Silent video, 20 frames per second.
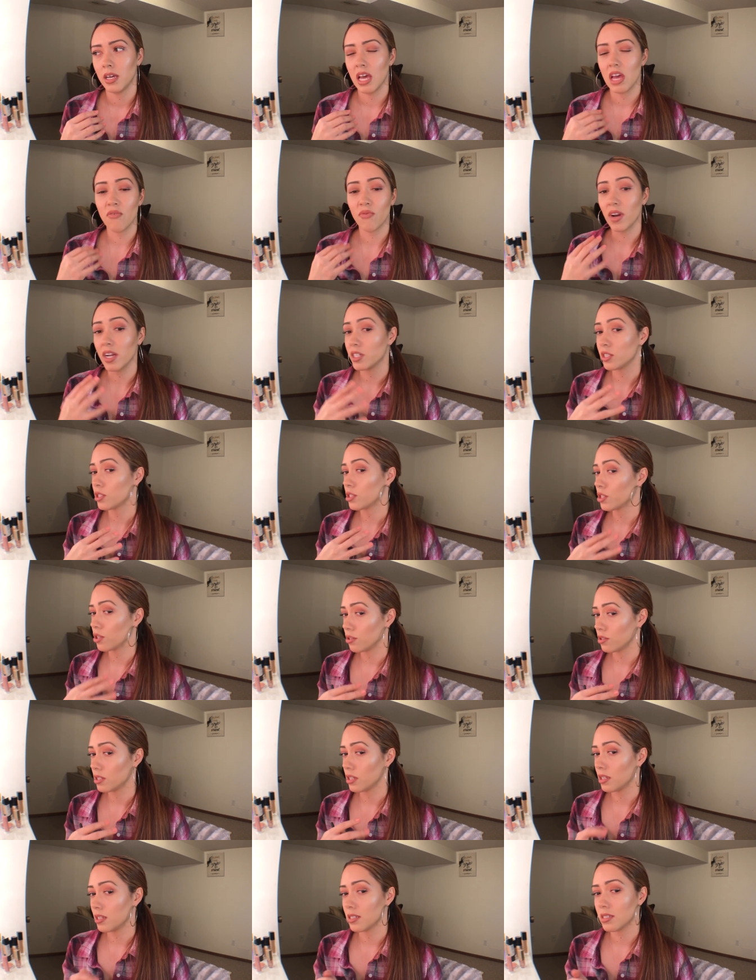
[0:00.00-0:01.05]
if I just
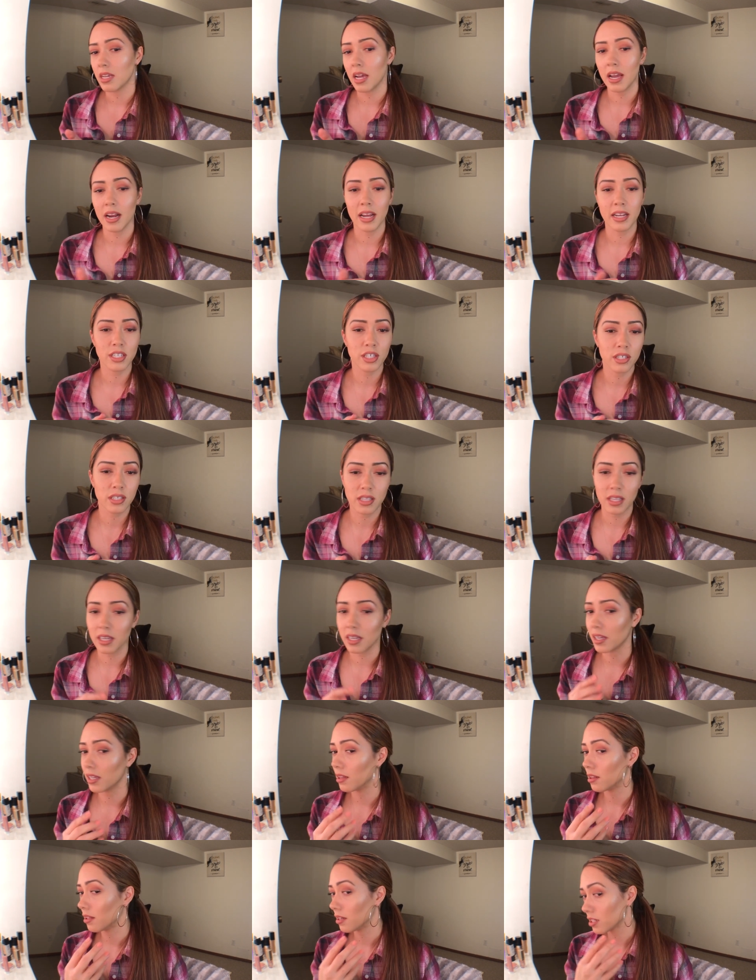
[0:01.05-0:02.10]
turn to the side. I just
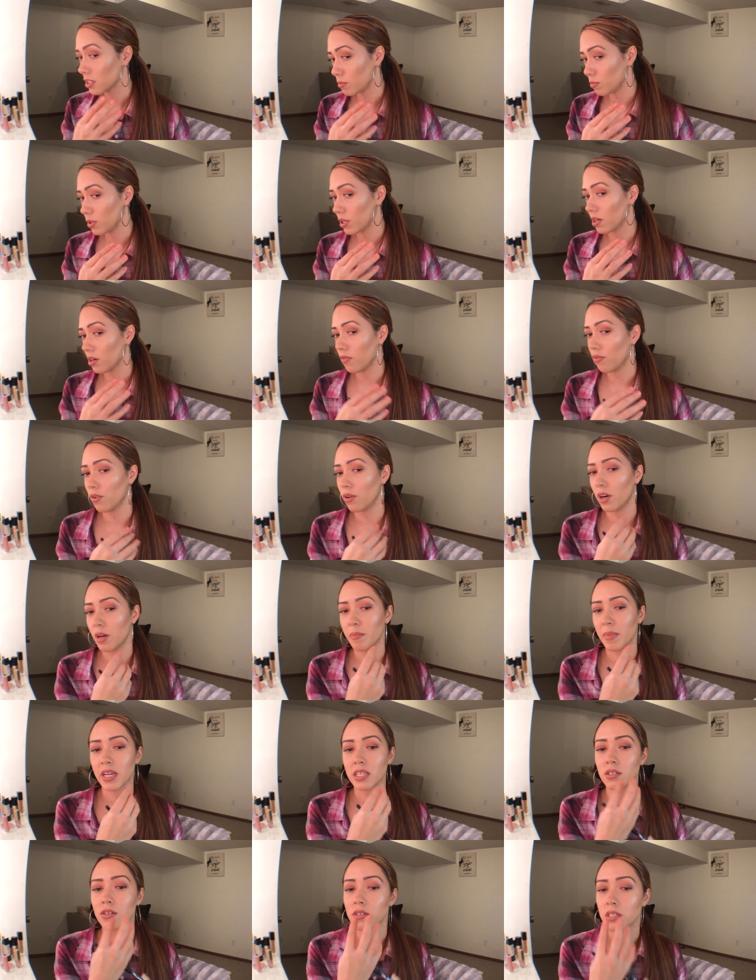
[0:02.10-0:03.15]
think it looks beautiful. It
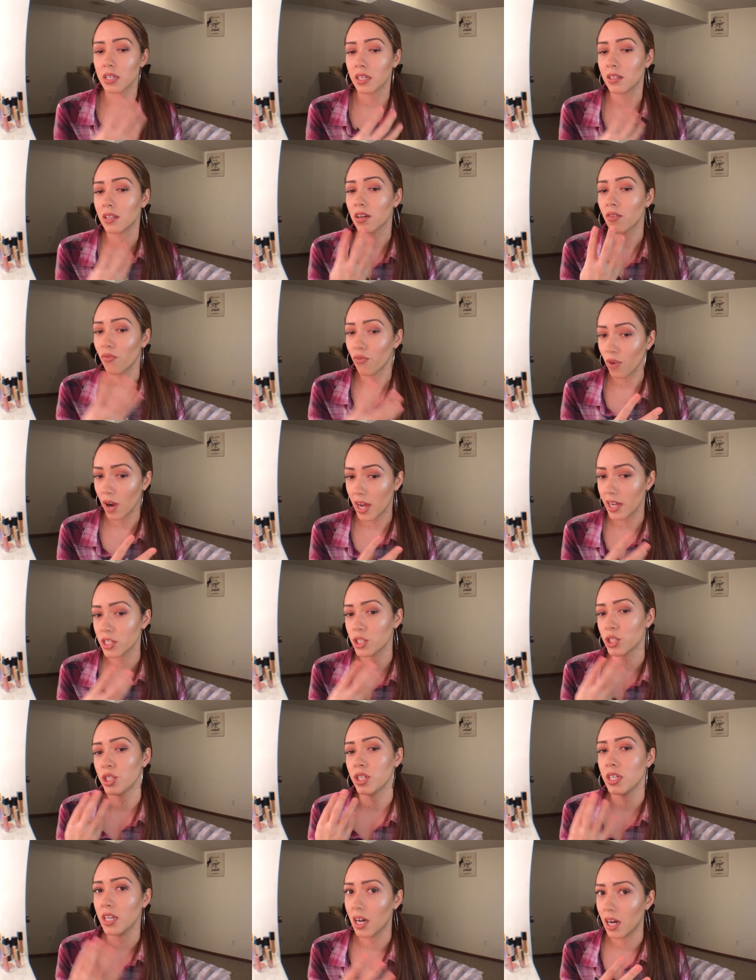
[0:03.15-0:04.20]
makes your skin look
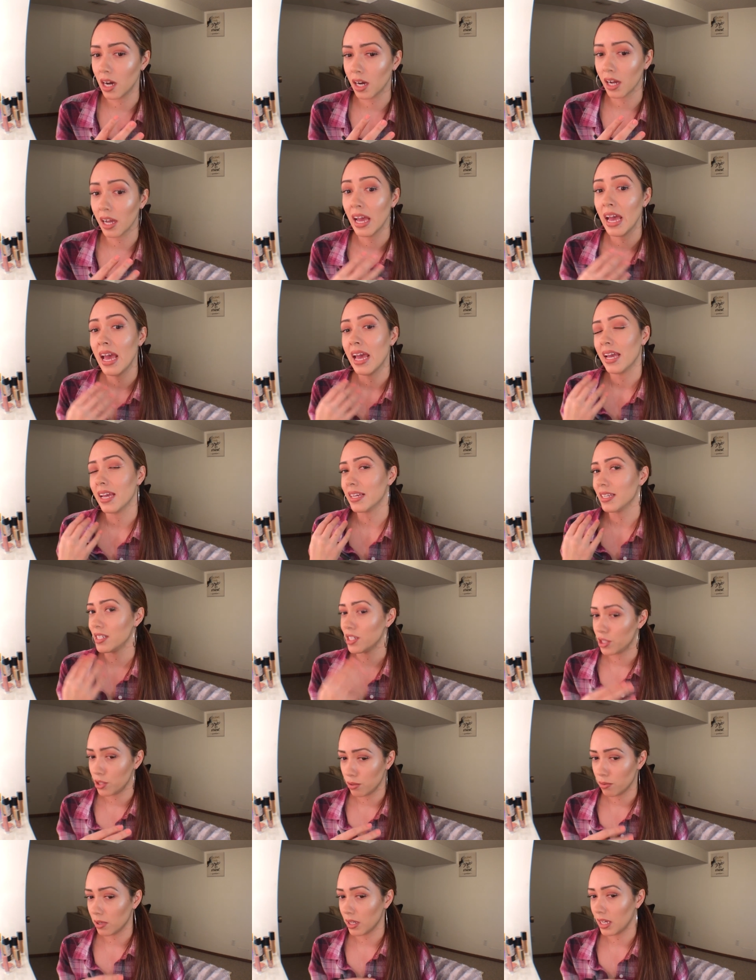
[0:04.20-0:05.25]
fresh, young, and
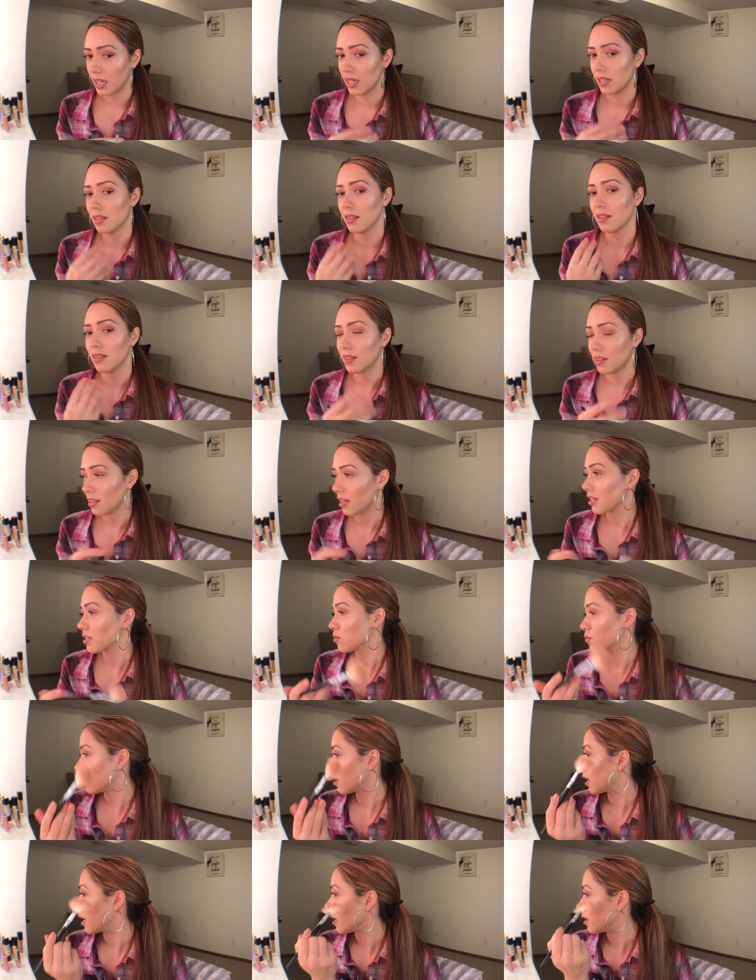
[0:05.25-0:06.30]
dewy, and that's
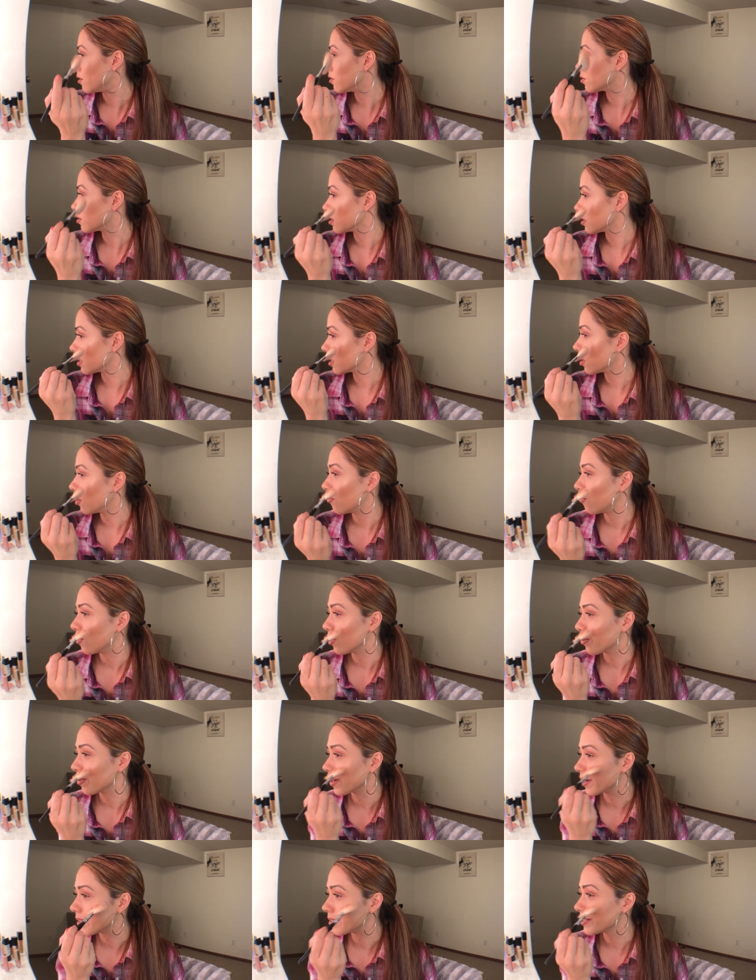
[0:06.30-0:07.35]
what I usually go
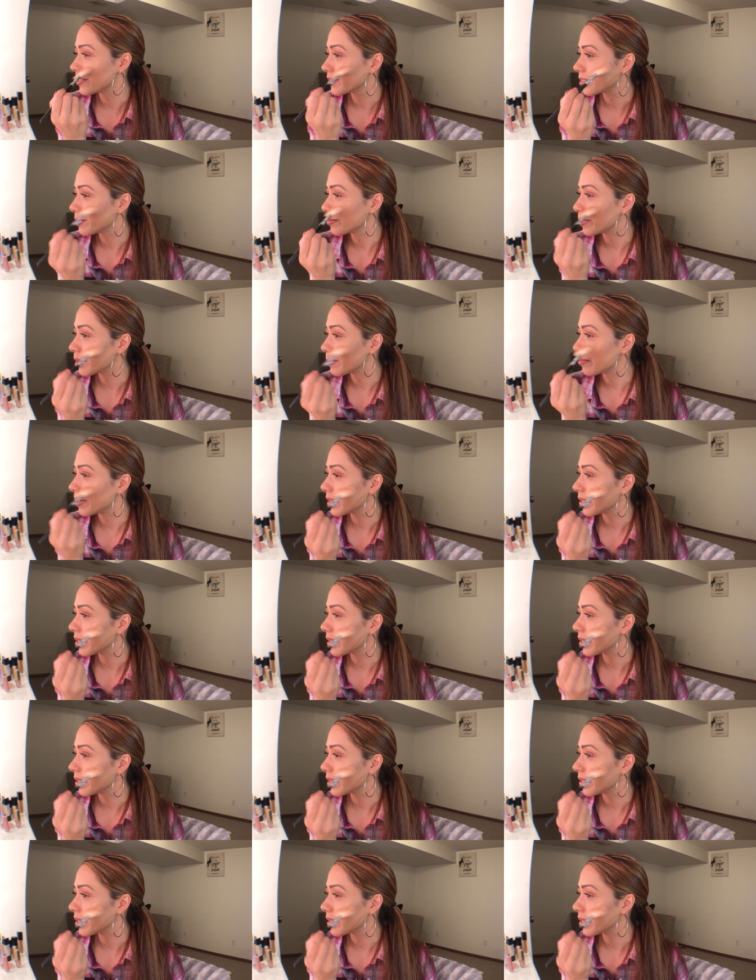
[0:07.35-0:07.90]
for when I'm doing my